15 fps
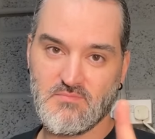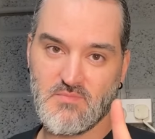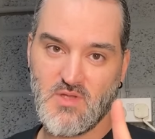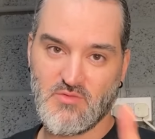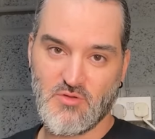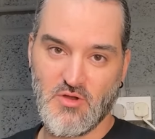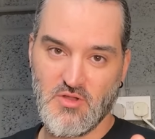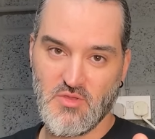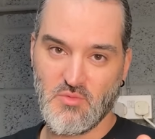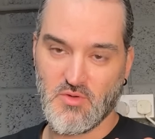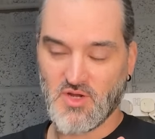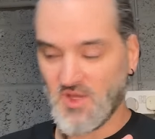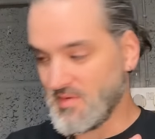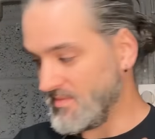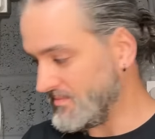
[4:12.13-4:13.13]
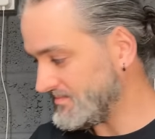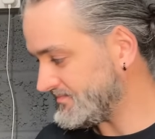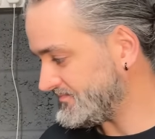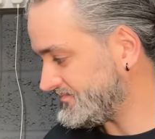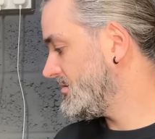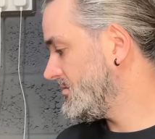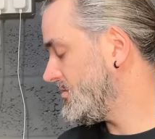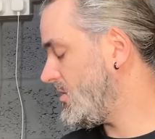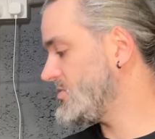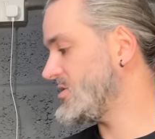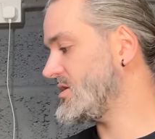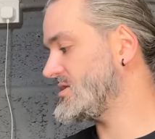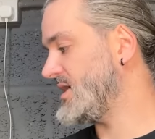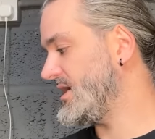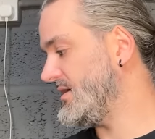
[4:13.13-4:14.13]
I've got another one coming. What
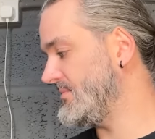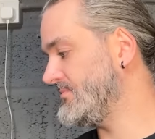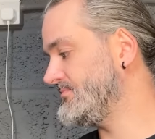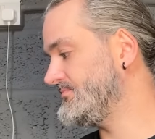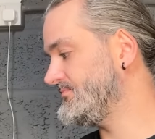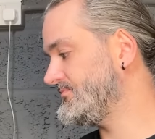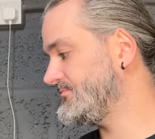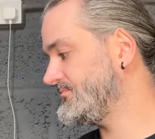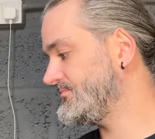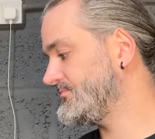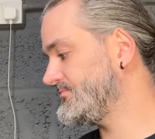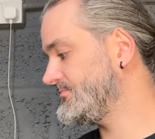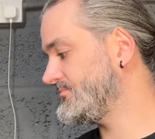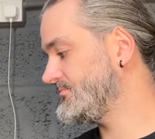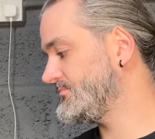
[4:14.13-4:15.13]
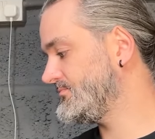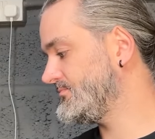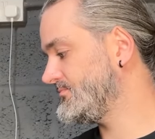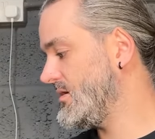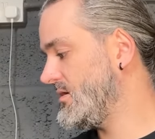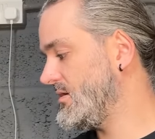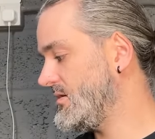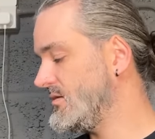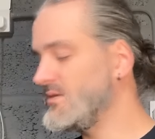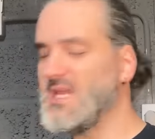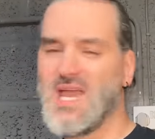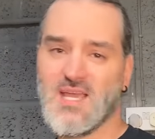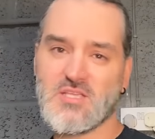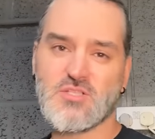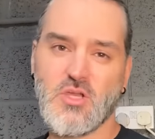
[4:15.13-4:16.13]
was I saying?
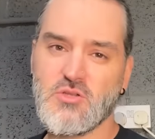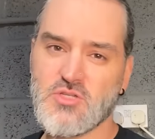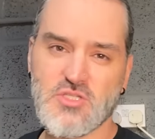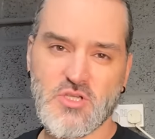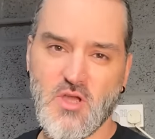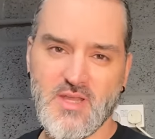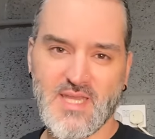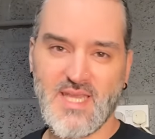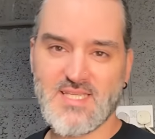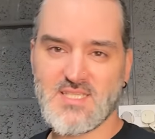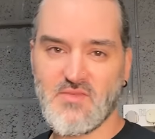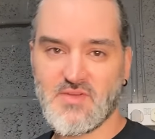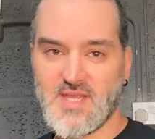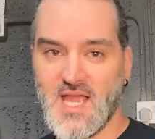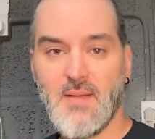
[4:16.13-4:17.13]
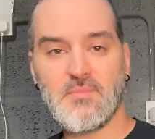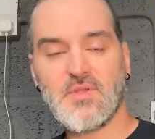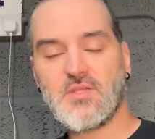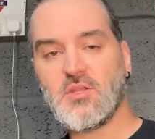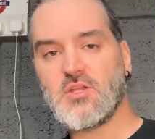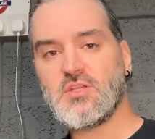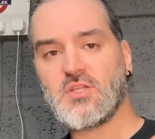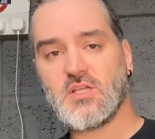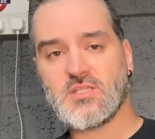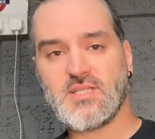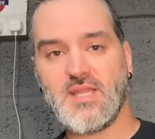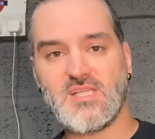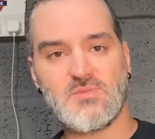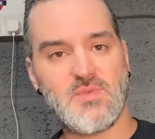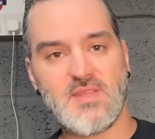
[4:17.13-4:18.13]
Yeah, so just go and get yourself a cam. Doesn't
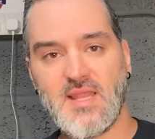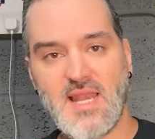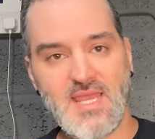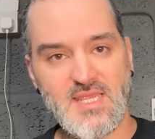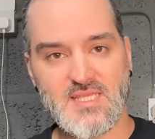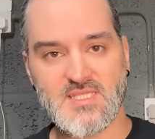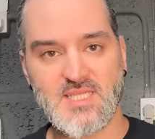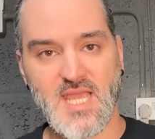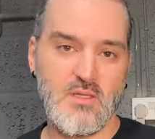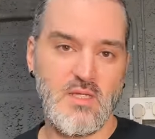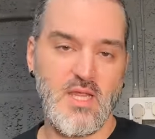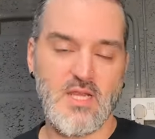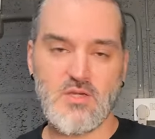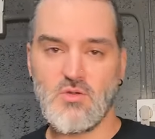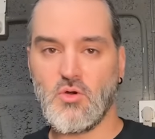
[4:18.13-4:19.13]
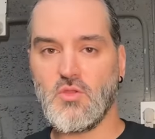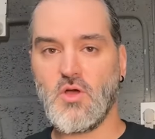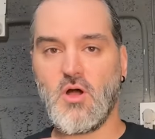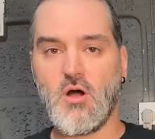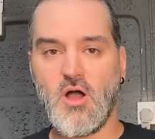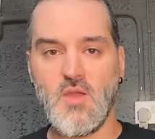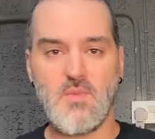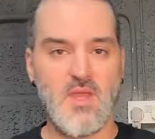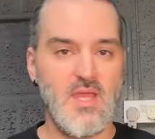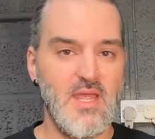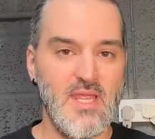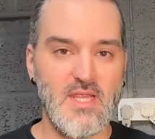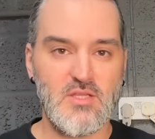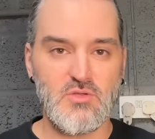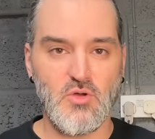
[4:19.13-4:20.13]
need to be the latest tech. Ignore the hype.
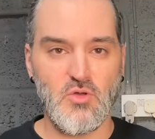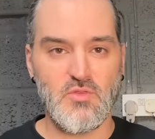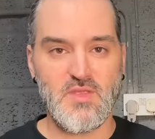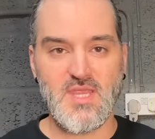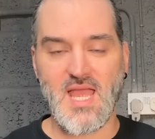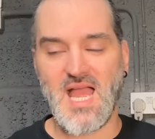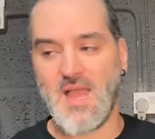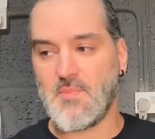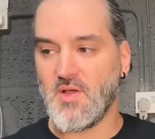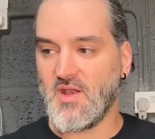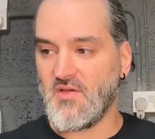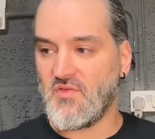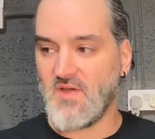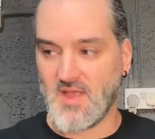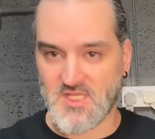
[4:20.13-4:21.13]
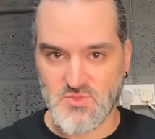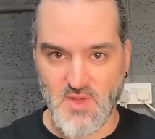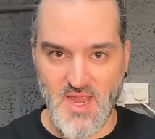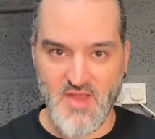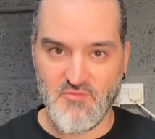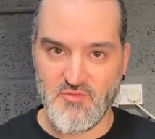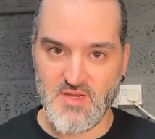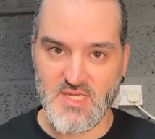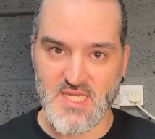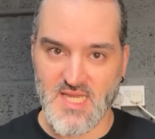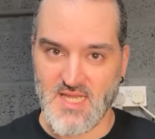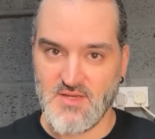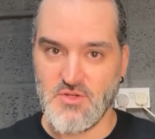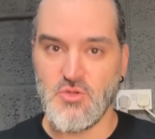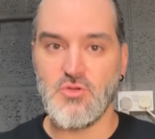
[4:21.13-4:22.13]
Ignore the Apple effect where every
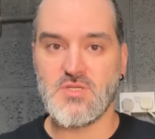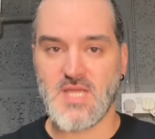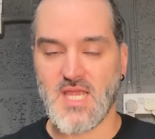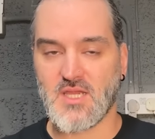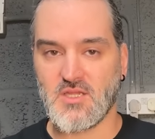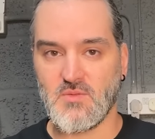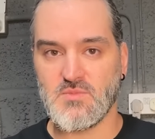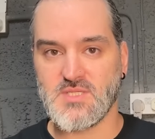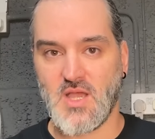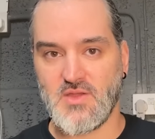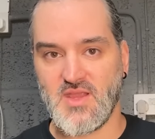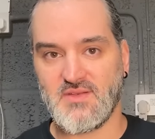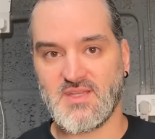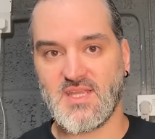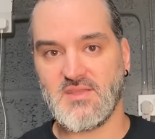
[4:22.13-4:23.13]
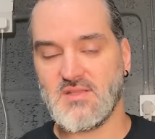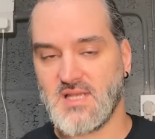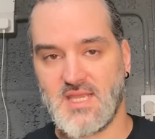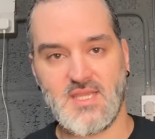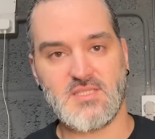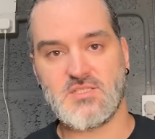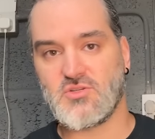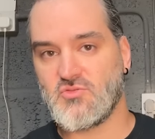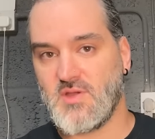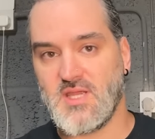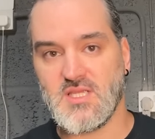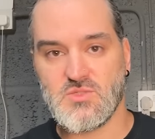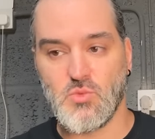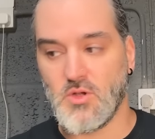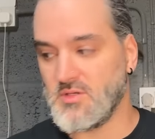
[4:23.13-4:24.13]
year new tech comes out. You have to get the latest and
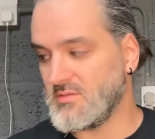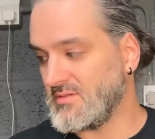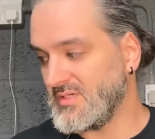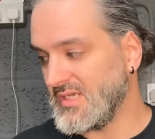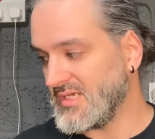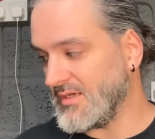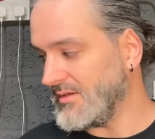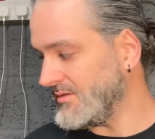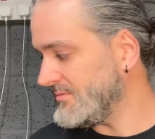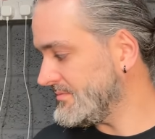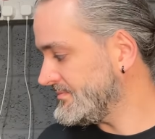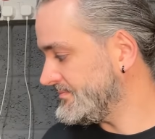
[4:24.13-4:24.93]
greatest one. You don't.